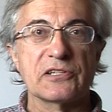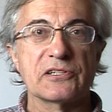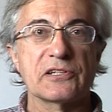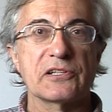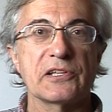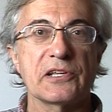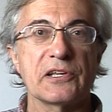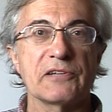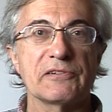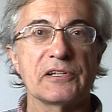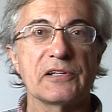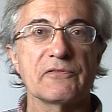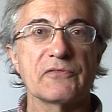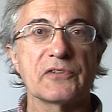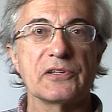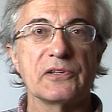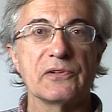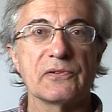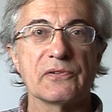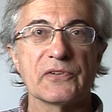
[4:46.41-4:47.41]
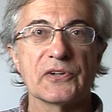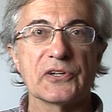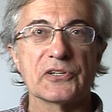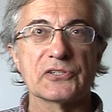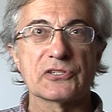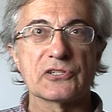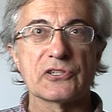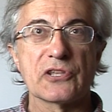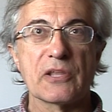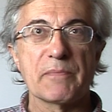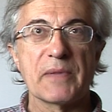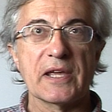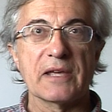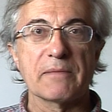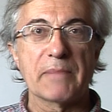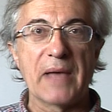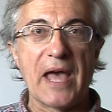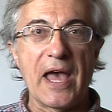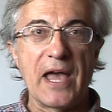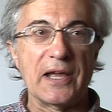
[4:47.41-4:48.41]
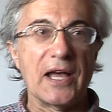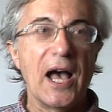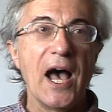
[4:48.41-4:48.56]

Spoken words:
theory of the universe and the Big Bang?